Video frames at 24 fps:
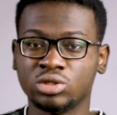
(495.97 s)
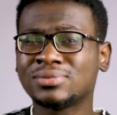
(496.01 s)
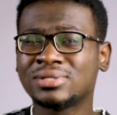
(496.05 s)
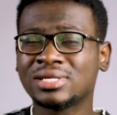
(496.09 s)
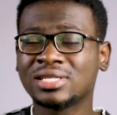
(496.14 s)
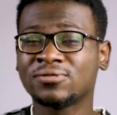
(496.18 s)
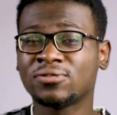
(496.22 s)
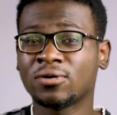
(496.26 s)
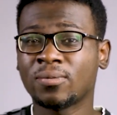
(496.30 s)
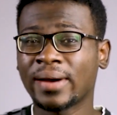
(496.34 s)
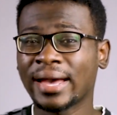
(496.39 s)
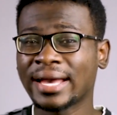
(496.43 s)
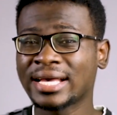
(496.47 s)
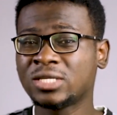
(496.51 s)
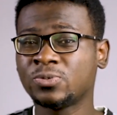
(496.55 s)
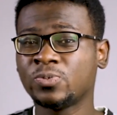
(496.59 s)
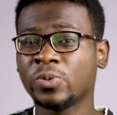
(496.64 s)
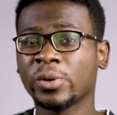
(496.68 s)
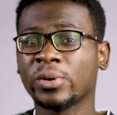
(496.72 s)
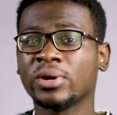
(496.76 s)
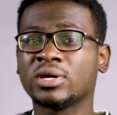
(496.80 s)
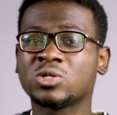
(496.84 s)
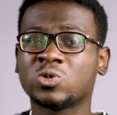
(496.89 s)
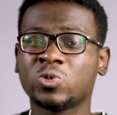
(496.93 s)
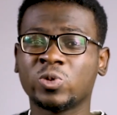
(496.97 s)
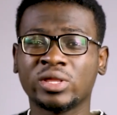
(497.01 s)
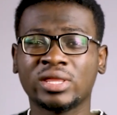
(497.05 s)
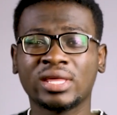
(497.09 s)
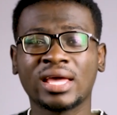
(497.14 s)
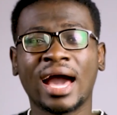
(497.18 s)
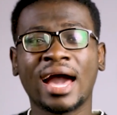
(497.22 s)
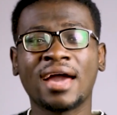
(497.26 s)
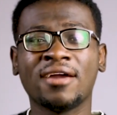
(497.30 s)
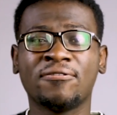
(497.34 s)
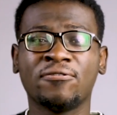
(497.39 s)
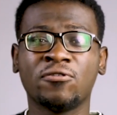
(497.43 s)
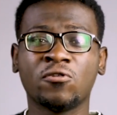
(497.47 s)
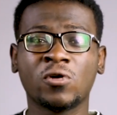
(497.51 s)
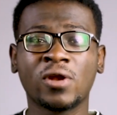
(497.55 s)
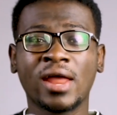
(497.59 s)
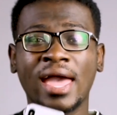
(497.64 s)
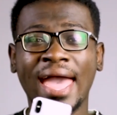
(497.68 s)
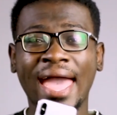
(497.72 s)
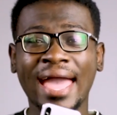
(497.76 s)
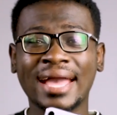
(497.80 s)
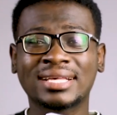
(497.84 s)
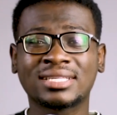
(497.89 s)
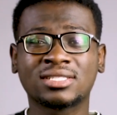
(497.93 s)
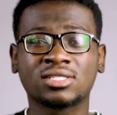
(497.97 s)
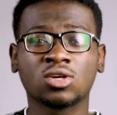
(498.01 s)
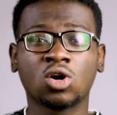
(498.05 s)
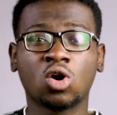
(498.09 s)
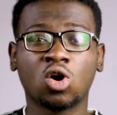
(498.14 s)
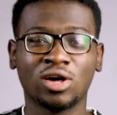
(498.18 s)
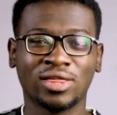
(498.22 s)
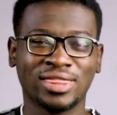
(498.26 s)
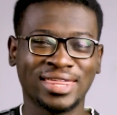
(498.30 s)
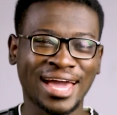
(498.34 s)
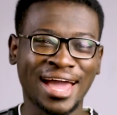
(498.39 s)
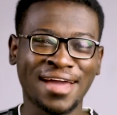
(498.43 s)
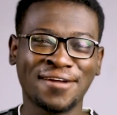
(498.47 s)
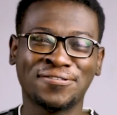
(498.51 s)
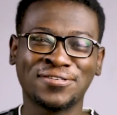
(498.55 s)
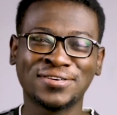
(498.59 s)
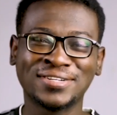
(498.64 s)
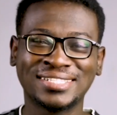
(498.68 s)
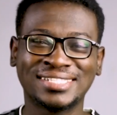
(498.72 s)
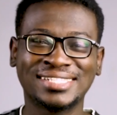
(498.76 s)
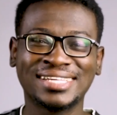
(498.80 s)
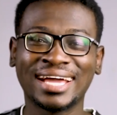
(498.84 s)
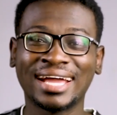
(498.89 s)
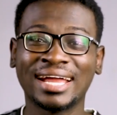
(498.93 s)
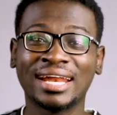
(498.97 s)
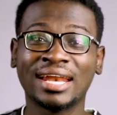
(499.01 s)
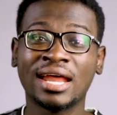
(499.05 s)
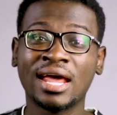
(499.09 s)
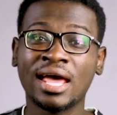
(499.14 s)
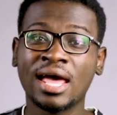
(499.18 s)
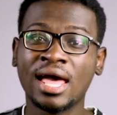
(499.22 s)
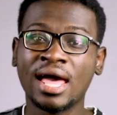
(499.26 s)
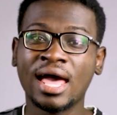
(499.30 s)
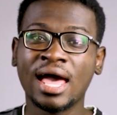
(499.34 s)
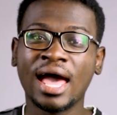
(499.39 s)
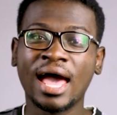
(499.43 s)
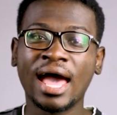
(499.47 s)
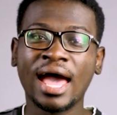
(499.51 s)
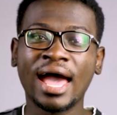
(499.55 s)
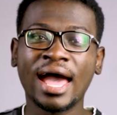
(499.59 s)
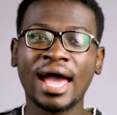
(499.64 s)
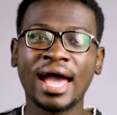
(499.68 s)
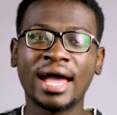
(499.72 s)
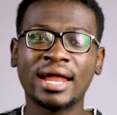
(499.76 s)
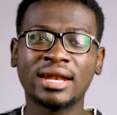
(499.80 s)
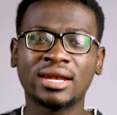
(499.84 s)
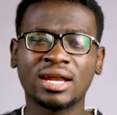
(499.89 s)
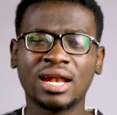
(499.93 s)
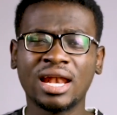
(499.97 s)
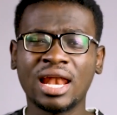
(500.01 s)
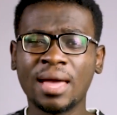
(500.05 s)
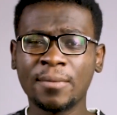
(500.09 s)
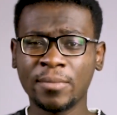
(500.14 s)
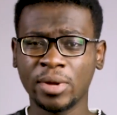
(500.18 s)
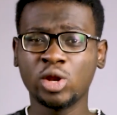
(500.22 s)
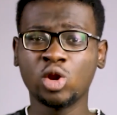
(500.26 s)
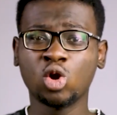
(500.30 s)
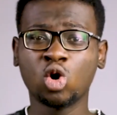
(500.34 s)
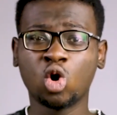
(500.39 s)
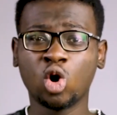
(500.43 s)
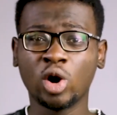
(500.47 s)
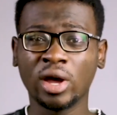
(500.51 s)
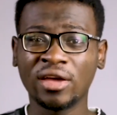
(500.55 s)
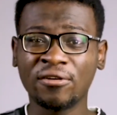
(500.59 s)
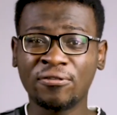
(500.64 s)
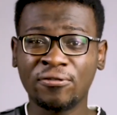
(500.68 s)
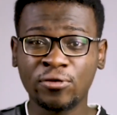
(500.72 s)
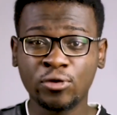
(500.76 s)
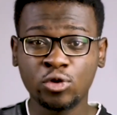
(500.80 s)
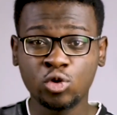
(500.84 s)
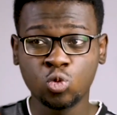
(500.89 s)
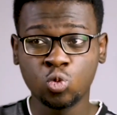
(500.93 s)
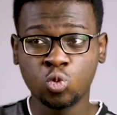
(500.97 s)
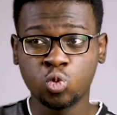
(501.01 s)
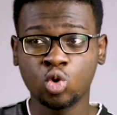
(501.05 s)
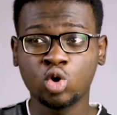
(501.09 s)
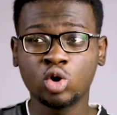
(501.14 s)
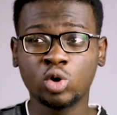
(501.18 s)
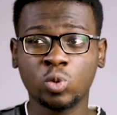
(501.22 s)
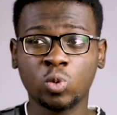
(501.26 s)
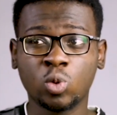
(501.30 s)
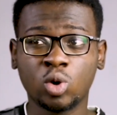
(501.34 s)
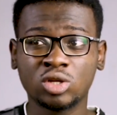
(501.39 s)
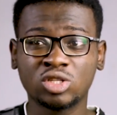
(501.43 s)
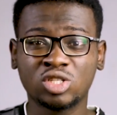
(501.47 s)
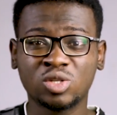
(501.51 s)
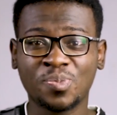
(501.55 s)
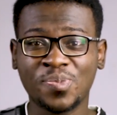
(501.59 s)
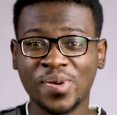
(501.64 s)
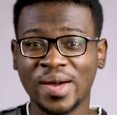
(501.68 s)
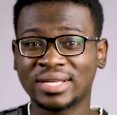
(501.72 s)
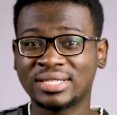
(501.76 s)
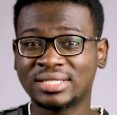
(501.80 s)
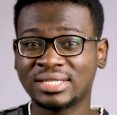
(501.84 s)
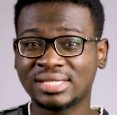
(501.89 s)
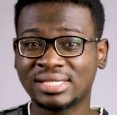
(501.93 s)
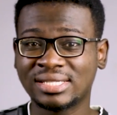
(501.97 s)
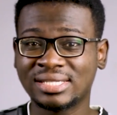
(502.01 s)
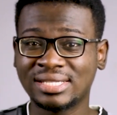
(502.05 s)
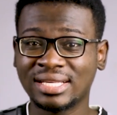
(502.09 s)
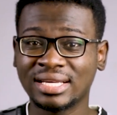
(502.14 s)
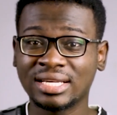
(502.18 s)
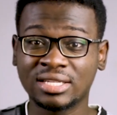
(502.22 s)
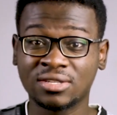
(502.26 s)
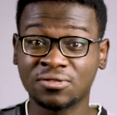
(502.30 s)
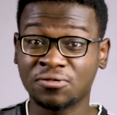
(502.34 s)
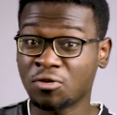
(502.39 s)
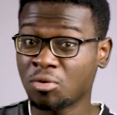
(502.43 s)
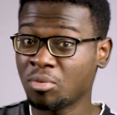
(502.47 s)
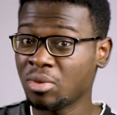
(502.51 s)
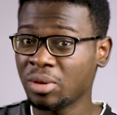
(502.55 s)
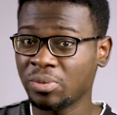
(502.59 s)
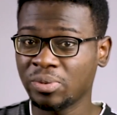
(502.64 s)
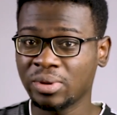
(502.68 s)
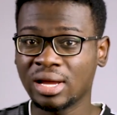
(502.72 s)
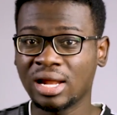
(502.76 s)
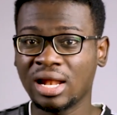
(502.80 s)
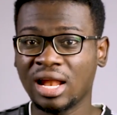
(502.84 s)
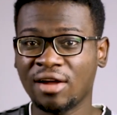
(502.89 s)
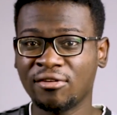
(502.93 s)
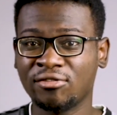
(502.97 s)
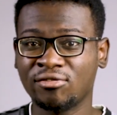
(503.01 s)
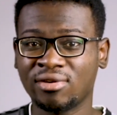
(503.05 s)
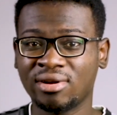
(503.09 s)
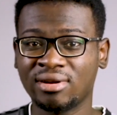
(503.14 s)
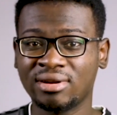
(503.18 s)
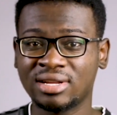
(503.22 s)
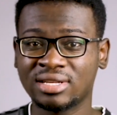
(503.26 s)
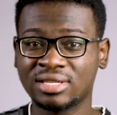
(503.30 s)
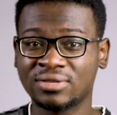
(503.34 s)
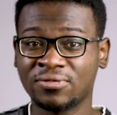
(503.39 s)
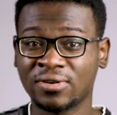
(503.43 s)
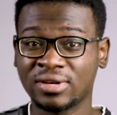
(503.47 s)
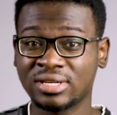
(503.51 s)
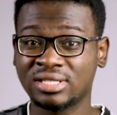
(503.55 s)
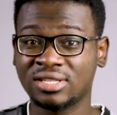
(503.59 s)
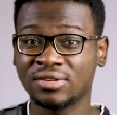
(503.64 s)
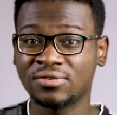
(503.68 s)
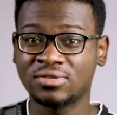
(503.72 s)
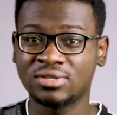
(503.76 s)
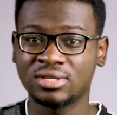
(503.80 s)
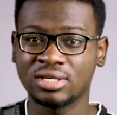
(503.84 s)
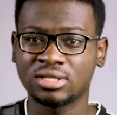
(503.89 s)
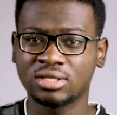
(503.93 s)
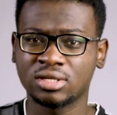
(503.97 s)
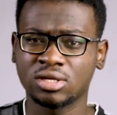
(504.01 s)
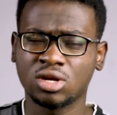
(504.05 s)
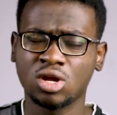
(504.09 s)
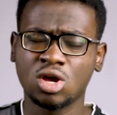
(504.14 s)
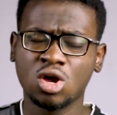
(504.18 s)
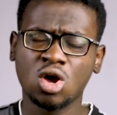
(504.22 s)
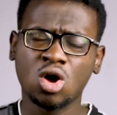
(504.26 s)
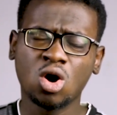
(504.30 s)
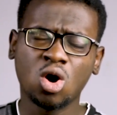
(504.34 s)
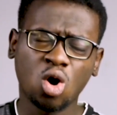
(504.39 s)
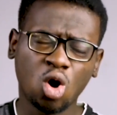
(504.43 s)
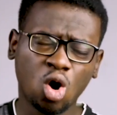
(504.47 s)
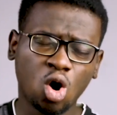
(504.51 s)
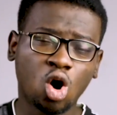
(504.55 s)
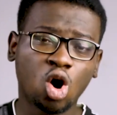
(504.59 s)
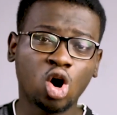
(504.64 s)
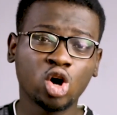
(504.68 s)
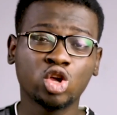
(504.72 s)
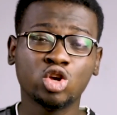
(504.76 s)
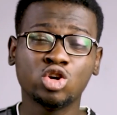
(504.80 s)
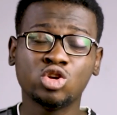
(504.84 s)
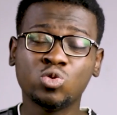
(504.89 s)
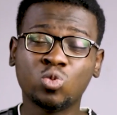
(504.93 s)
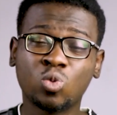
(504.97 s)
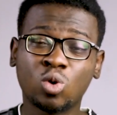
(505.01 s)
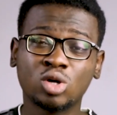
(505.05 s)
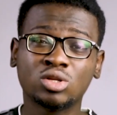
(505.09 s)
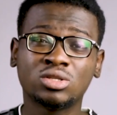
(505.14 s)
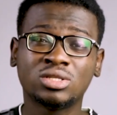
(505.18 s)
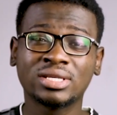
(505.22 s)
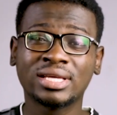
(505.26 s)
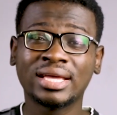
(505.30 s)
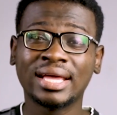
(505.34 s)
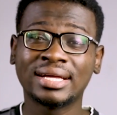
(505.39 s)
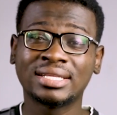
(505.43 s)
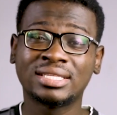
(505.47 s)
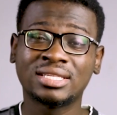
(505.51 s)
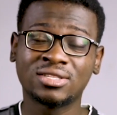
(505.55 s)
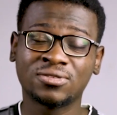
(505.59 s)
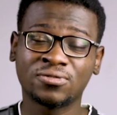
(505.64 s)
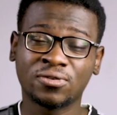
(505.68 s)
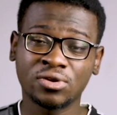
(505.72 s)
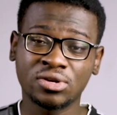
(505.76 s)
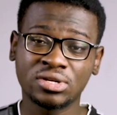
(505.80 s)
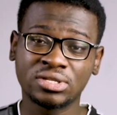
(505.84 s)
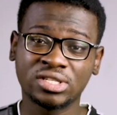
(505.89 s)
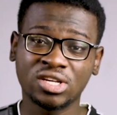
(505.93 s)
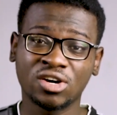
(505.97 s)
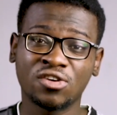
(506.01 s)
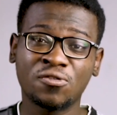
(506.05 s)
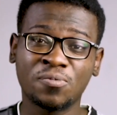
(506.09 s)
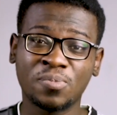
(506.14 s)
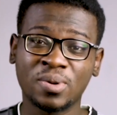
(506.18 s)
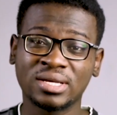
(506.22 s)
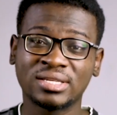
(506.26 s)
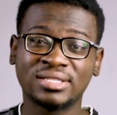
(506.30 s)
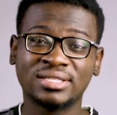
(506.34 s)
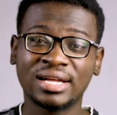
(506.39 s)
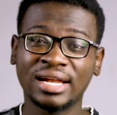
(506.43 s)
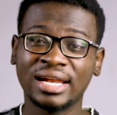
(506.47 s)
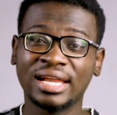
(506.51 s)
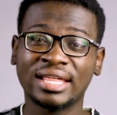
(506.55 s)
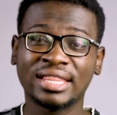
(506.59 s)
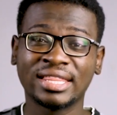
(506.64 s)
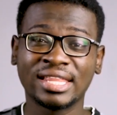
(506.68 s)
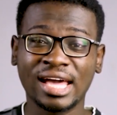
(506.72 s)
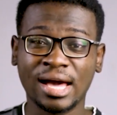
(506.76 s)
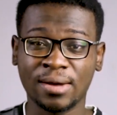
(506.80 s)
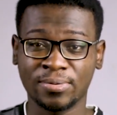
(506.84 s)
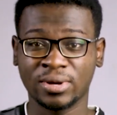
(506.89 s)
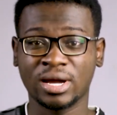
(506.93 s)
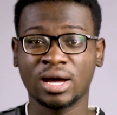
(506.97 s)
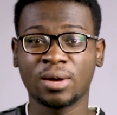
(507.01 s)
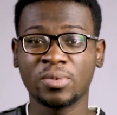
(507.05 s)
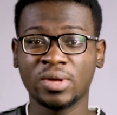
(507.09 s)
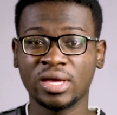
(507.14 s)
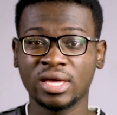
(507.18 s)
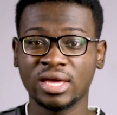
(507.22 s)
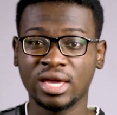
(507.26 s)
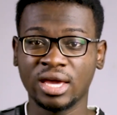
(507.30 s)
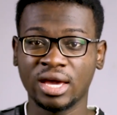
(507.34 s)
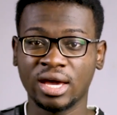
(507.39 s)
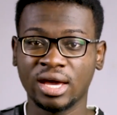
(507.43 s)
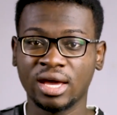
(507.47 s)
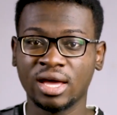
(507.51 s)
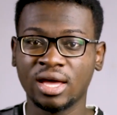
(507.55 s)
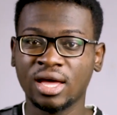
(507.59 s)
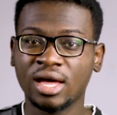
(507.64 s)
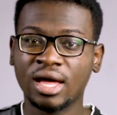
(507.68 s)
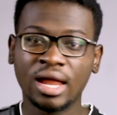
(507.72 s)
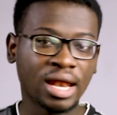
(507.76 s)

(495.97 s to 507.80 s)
That's it for my experience with the iPhone X or the iPhone 10, and let me know if you would want to purchase this for maybe a loved one this festive season, or you'd want to get it for yourself personally in the upcoming year.